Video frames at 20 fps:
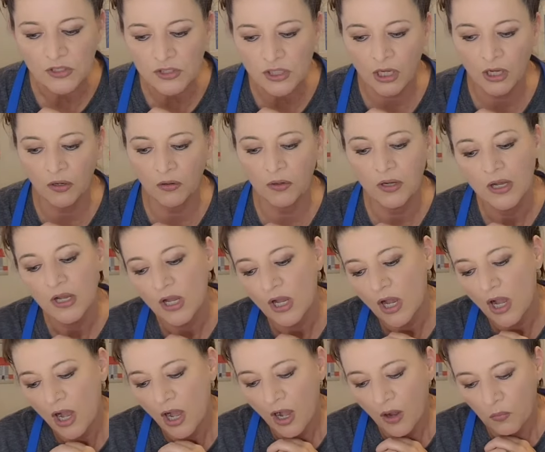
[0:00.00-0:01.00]
So
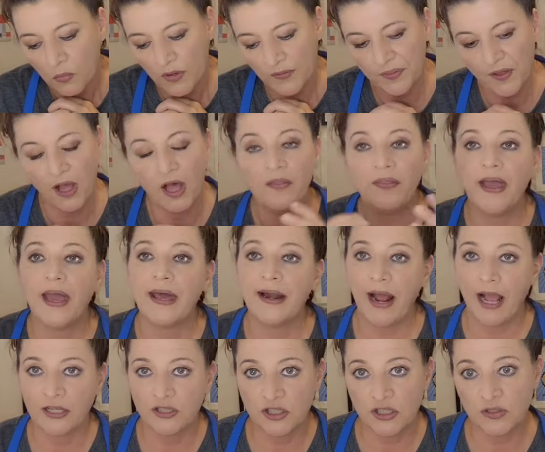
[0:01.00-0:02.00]
with all
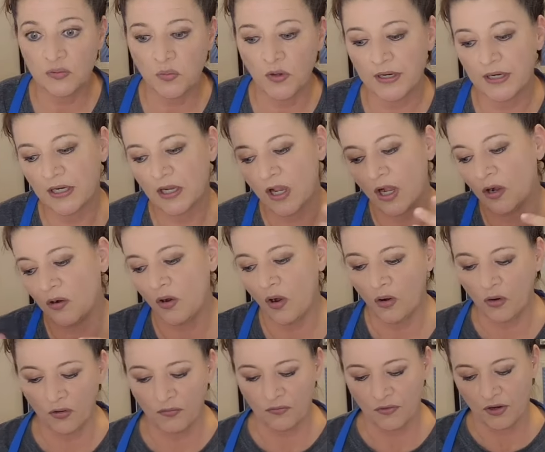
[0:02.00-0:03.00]
that, I just want to go
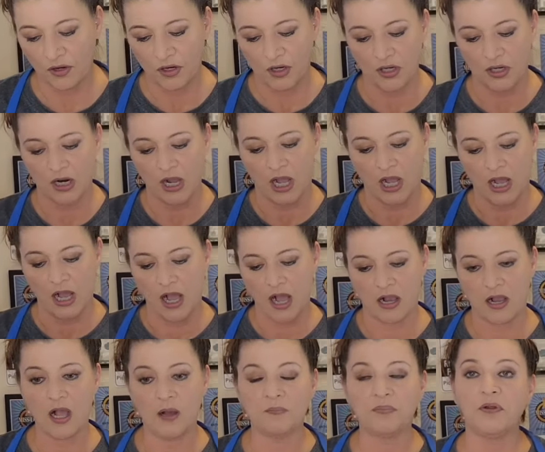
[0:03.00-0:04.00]
over uh,
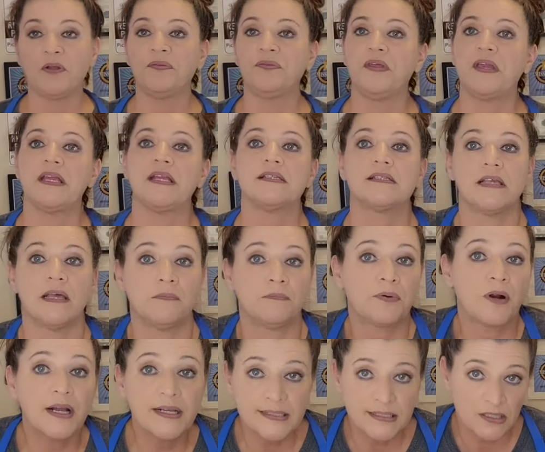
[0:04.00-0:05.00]
a couple of things
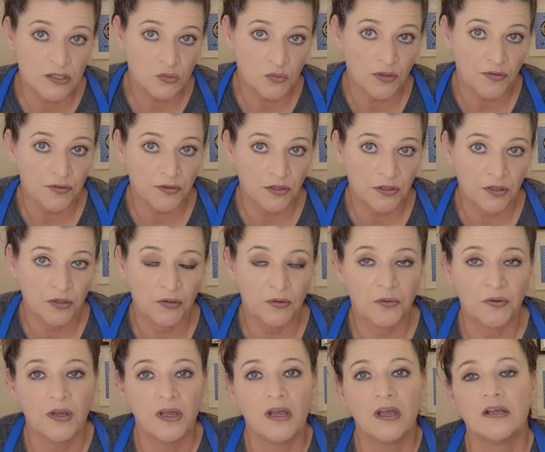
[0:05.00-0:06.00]
and prices with
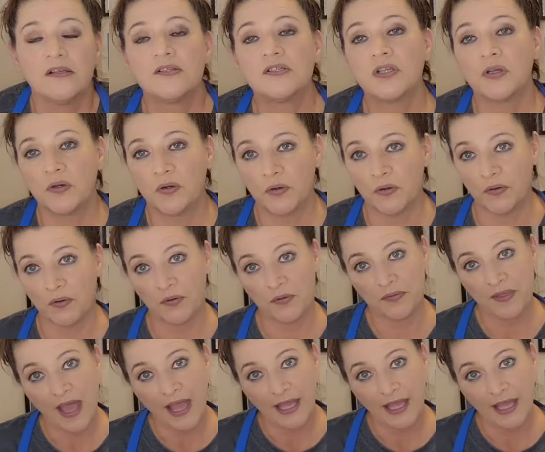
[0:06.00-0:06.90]
you so